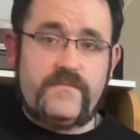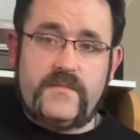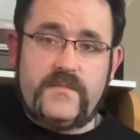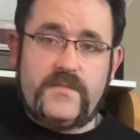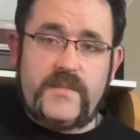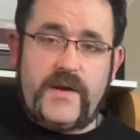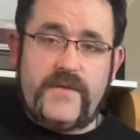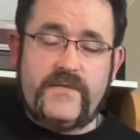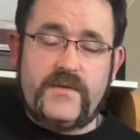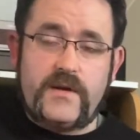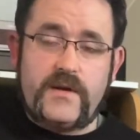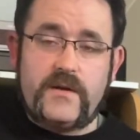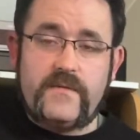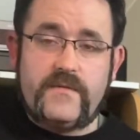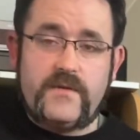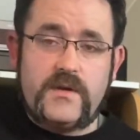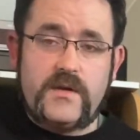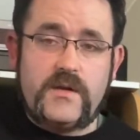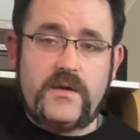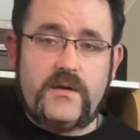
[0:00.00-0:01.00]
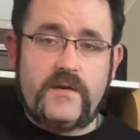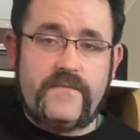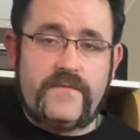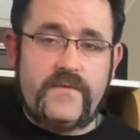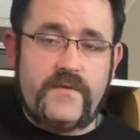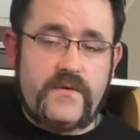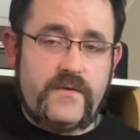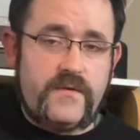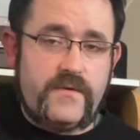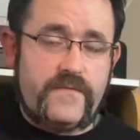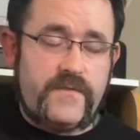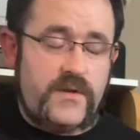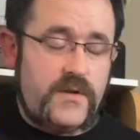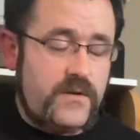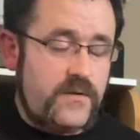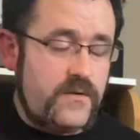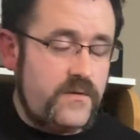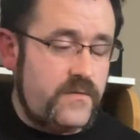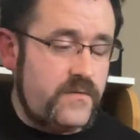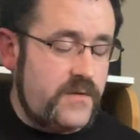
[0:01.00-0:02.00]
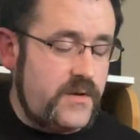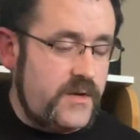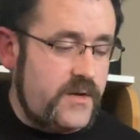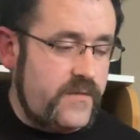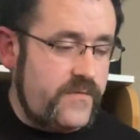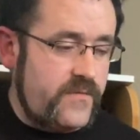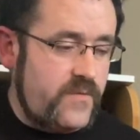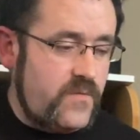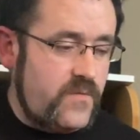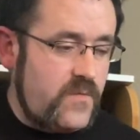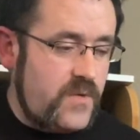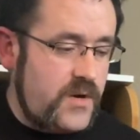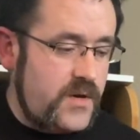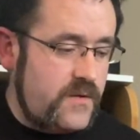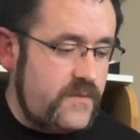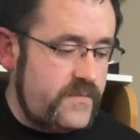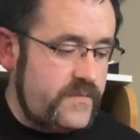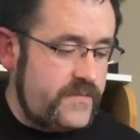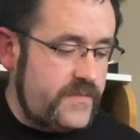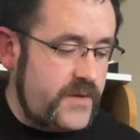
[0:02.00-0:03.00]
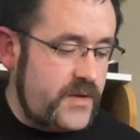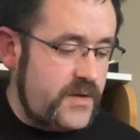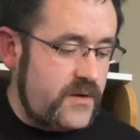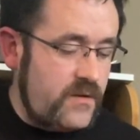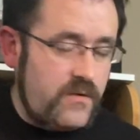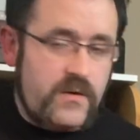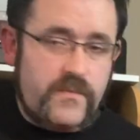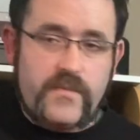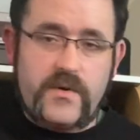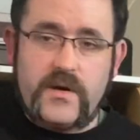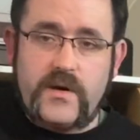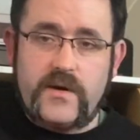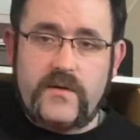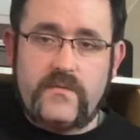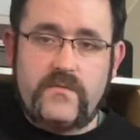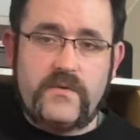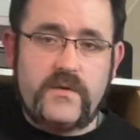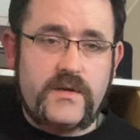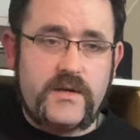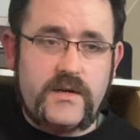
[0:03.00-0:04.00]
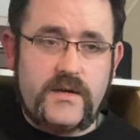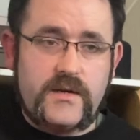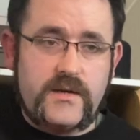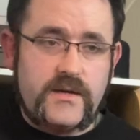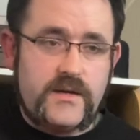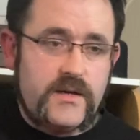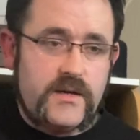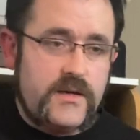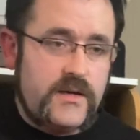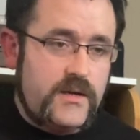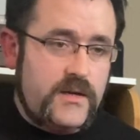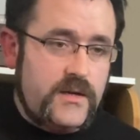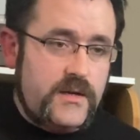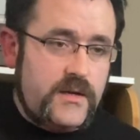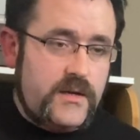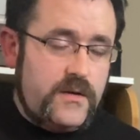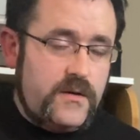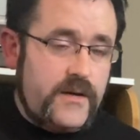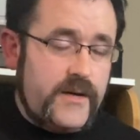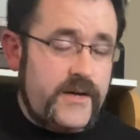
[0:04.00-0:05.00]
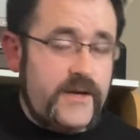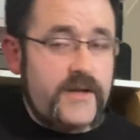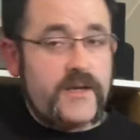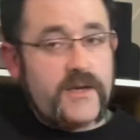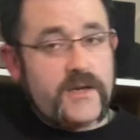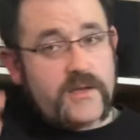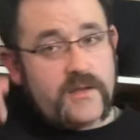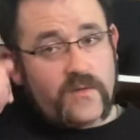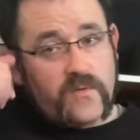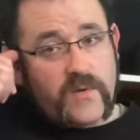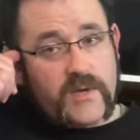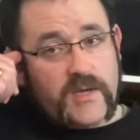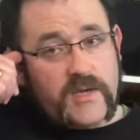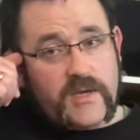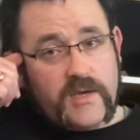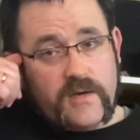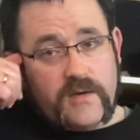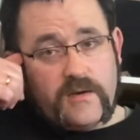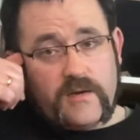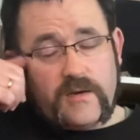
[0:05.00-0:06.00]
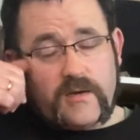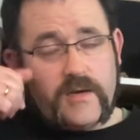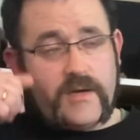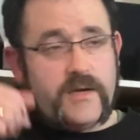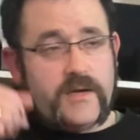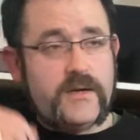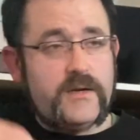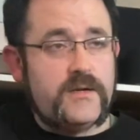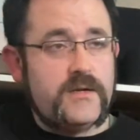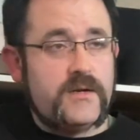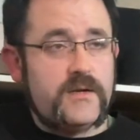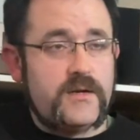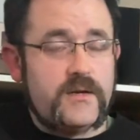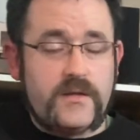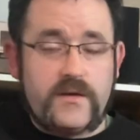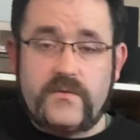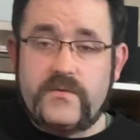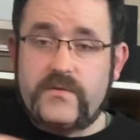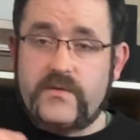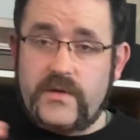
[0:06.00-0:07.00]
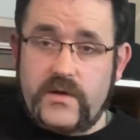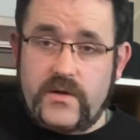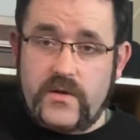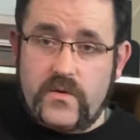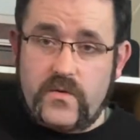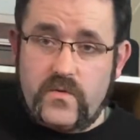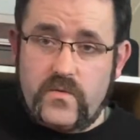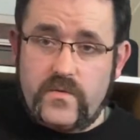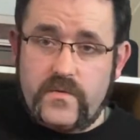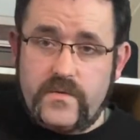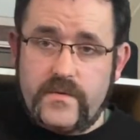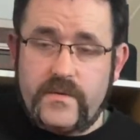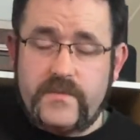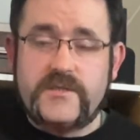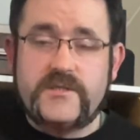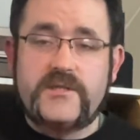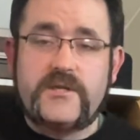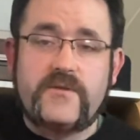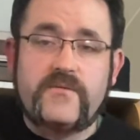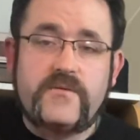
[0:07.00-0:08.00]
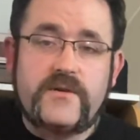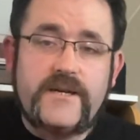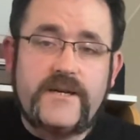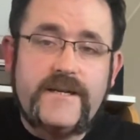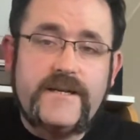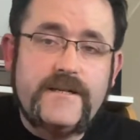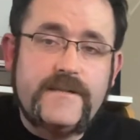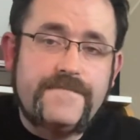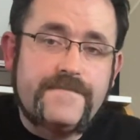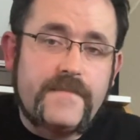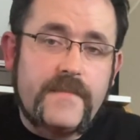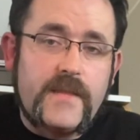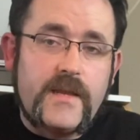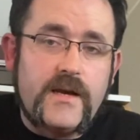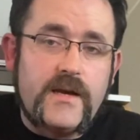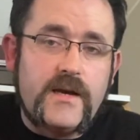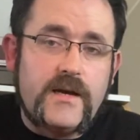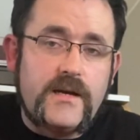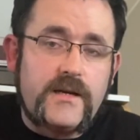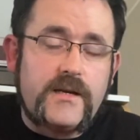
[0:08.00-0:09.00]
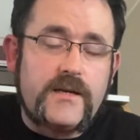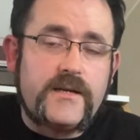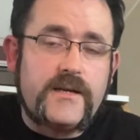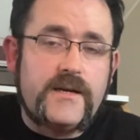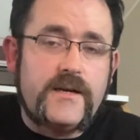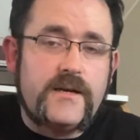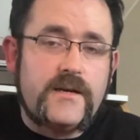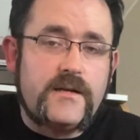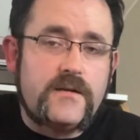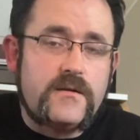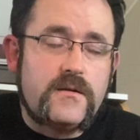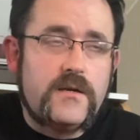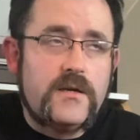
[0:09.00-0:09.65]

I haven't done a video for a while. Been occupied with I had a gig in the weekend, and that was really cool. It was in Geraldine, a little town.